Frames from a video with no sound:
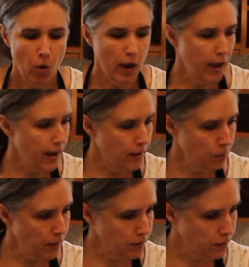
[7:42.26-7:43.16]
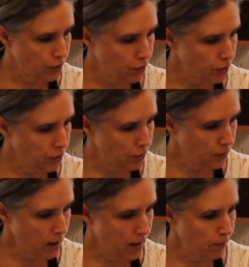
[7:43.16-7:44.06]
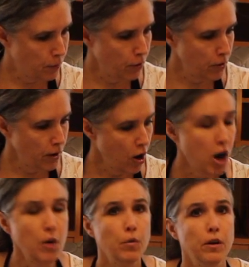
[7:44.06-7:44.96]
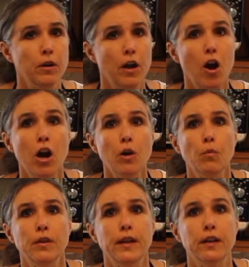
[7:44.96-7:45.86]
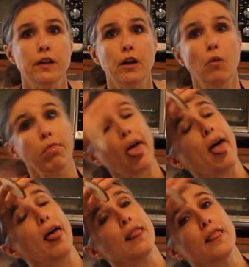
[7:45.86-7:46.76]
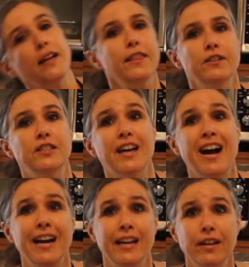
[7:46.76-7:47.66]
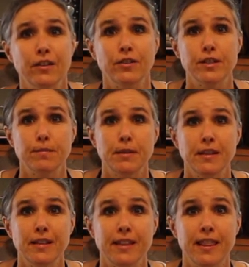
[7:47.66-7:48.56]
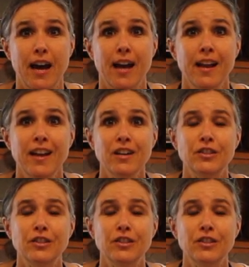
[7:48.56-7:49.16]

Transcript: And what else could you do? Heartwood, they could go like they're dying or something like that.